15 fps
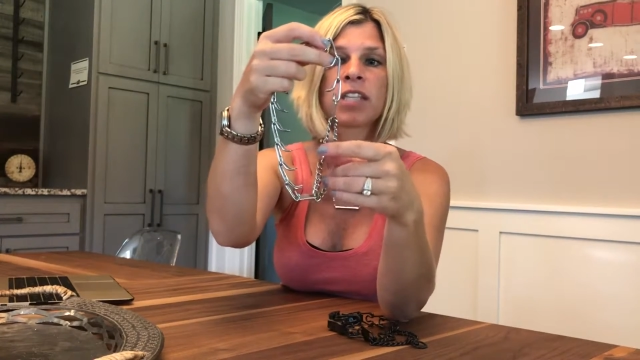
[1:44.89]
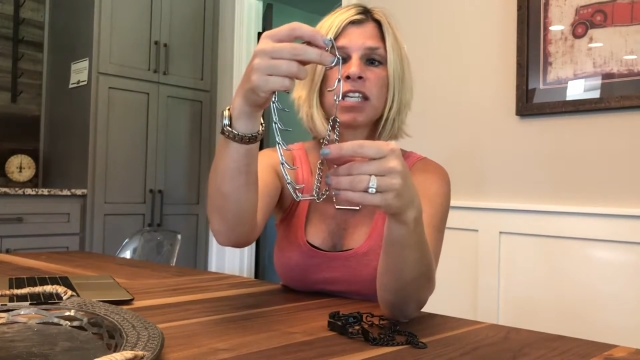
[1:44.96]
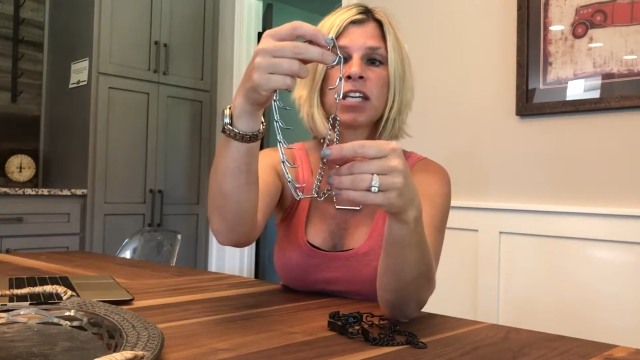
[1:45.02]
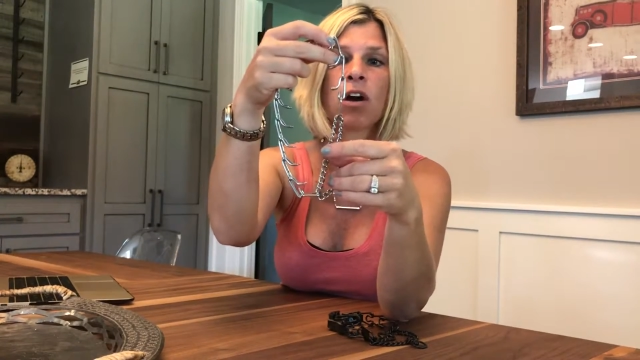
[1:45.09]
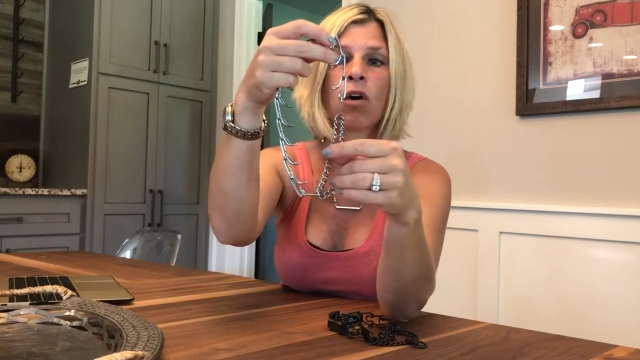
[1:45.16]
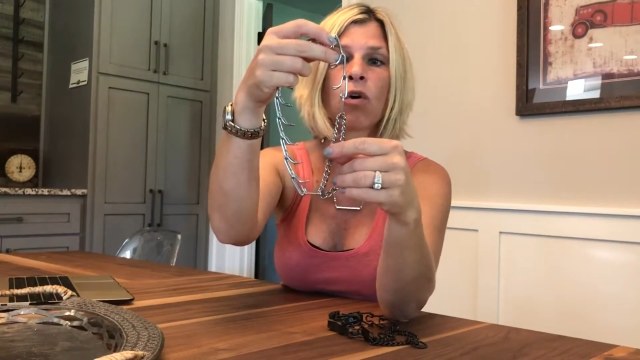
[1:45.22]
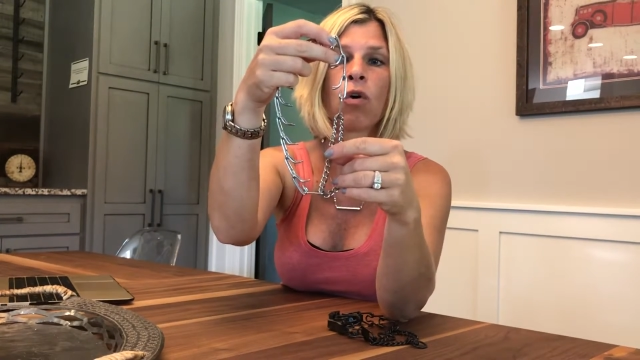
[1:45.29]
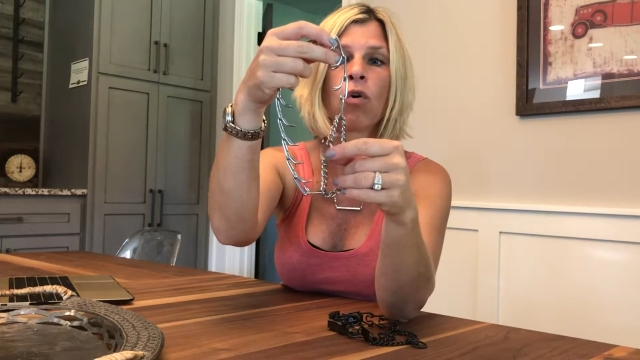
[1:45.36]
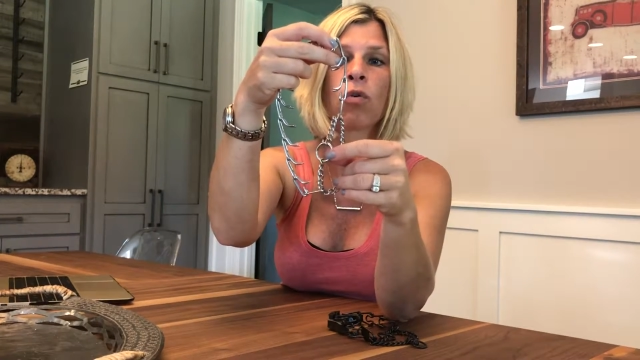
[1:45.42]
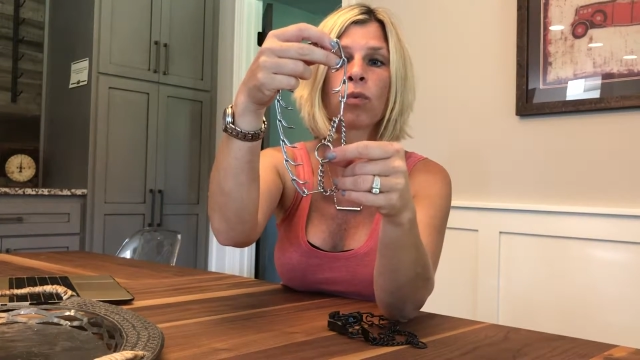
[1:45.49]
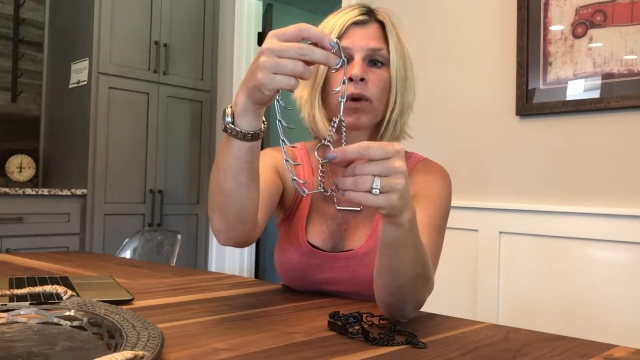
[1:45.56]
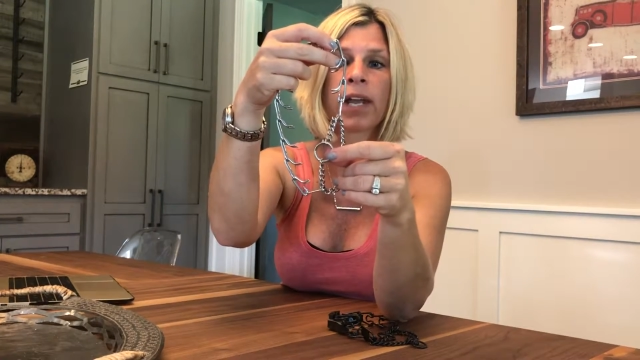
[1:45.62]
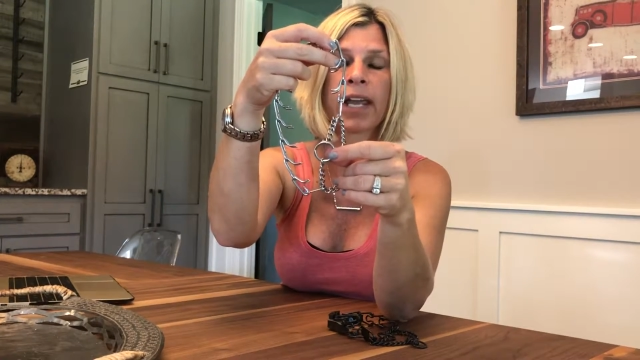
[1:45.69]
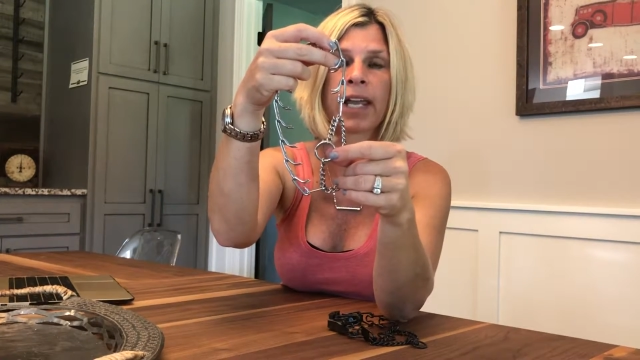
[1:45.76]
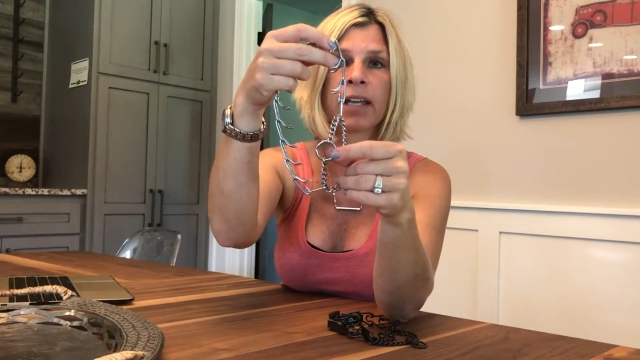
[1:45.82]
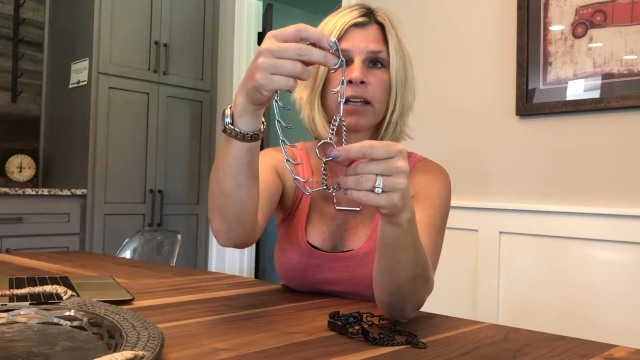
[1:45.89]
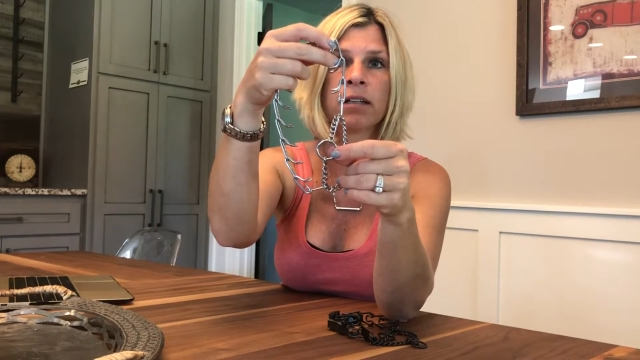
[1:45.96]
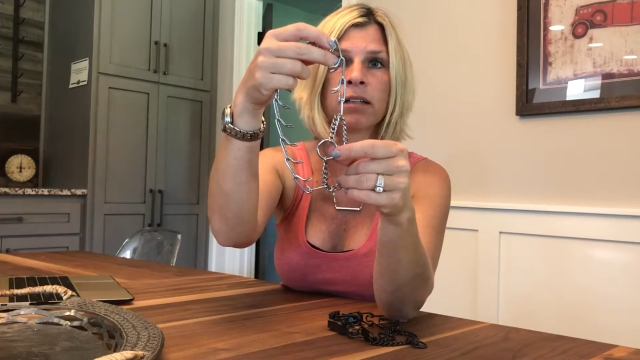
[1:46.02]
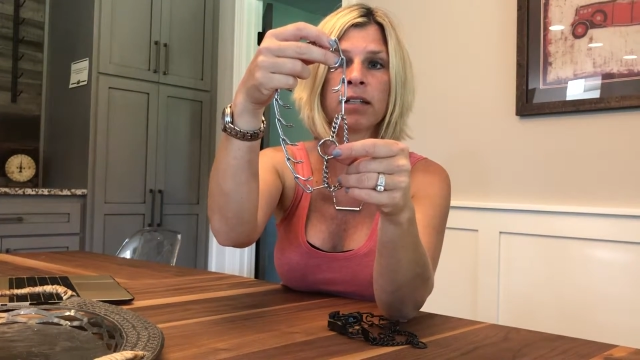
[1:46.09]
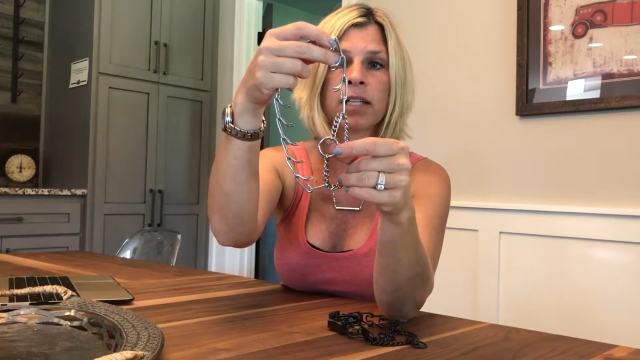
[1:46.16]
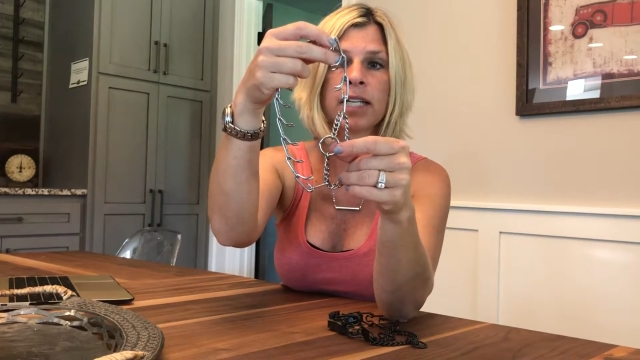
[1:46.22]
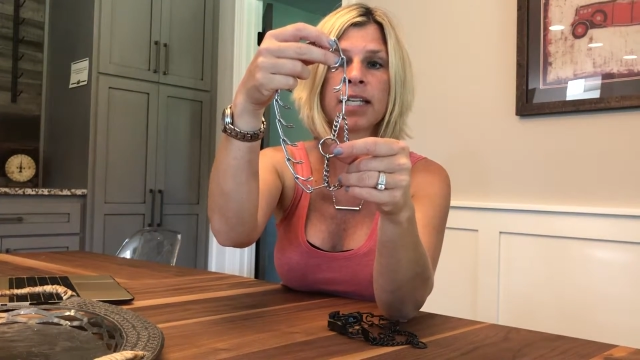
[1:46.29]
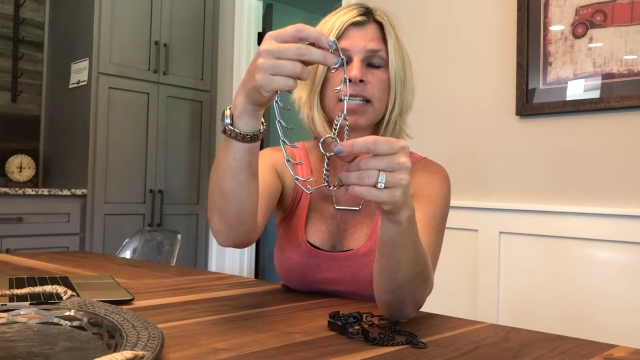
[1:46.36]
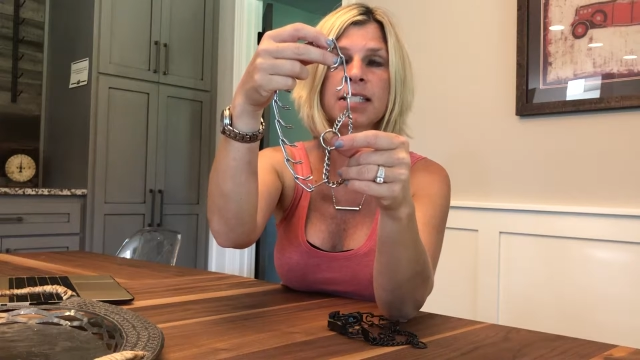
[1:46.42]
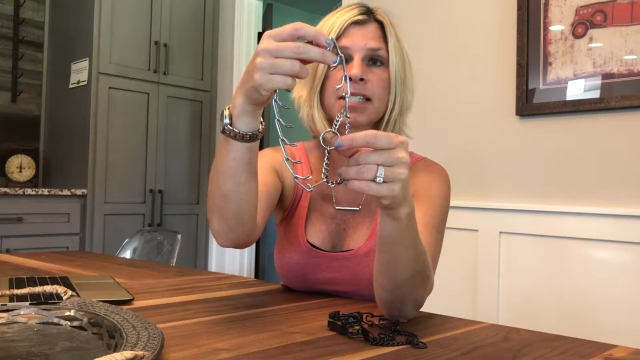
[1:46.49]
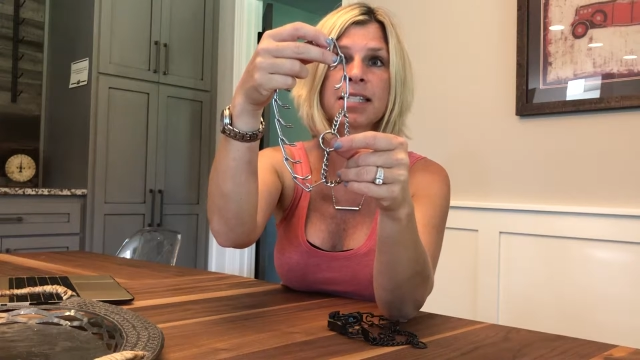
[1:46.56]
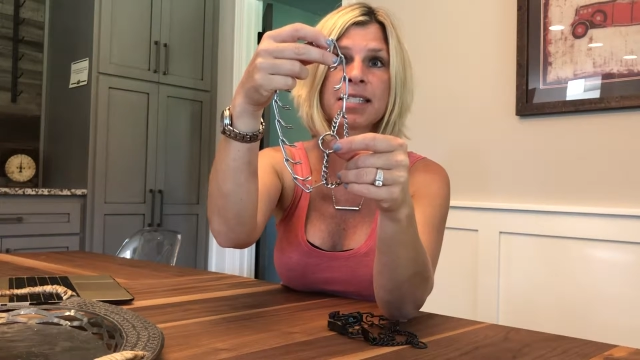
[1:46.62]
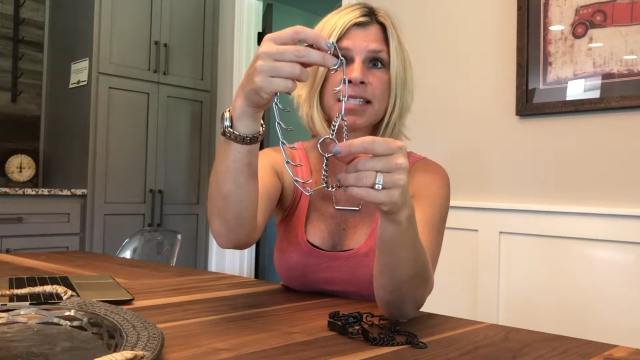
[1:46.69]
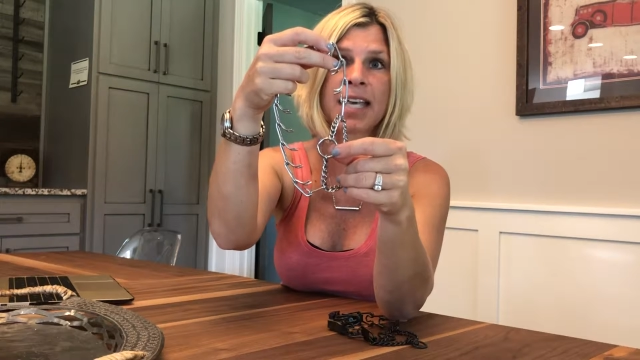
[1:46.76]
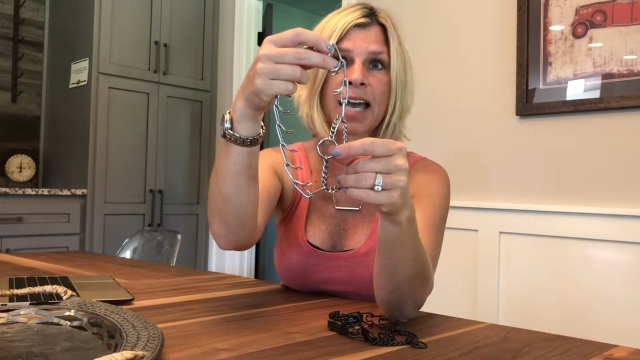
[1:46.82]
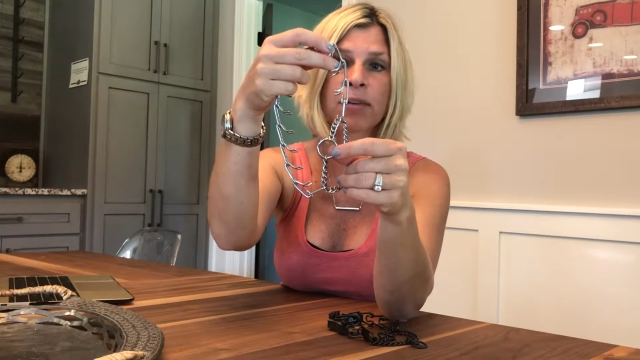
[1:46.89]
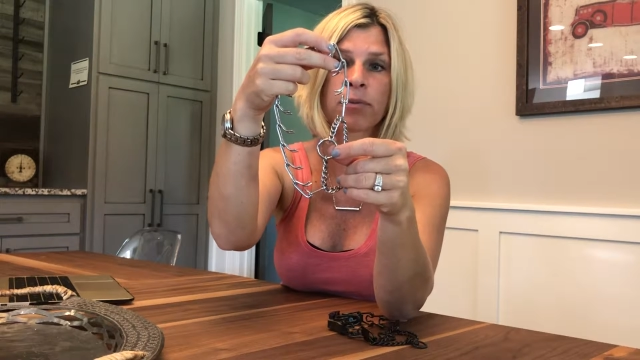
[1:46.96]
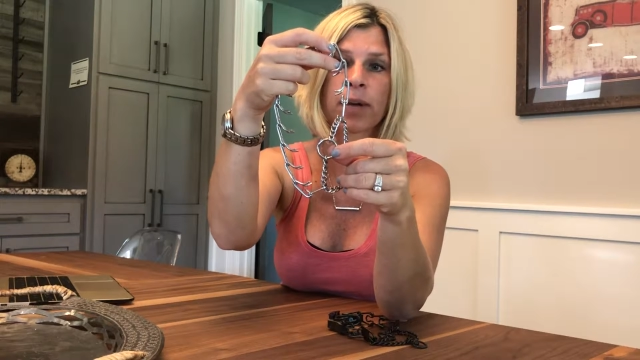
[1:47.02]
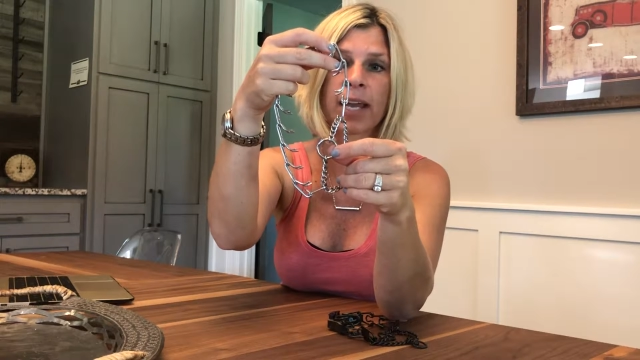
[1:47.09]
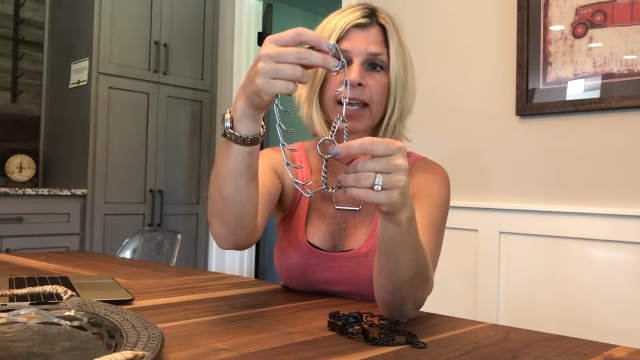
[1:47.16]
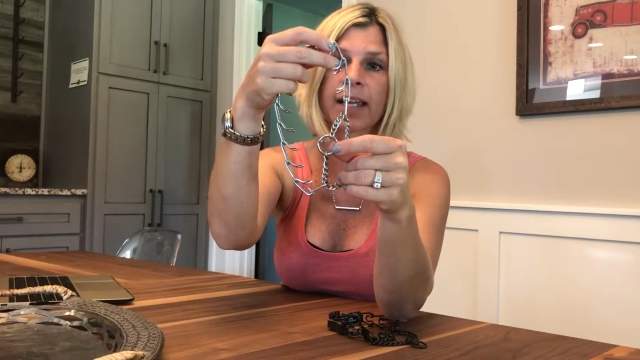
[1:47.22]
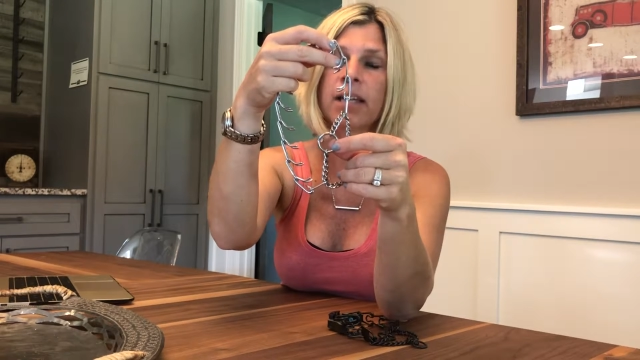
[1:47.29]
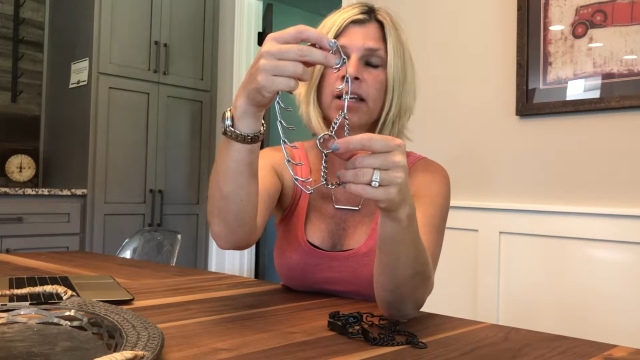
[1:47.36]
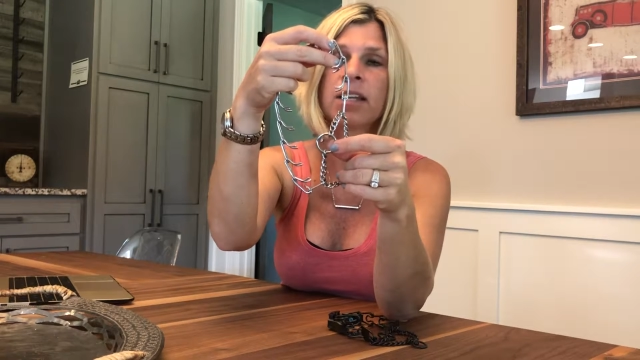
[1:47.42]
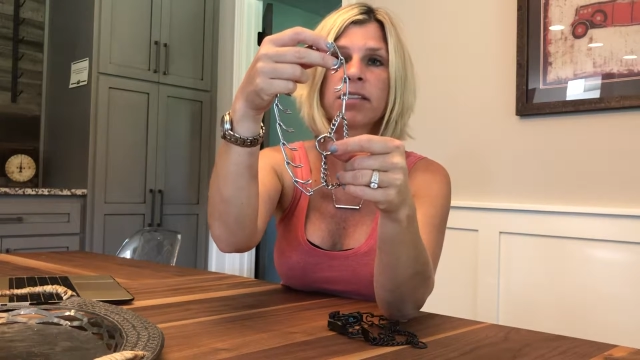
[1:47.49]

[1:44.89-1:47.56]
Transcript: the O-ring is the dead ring.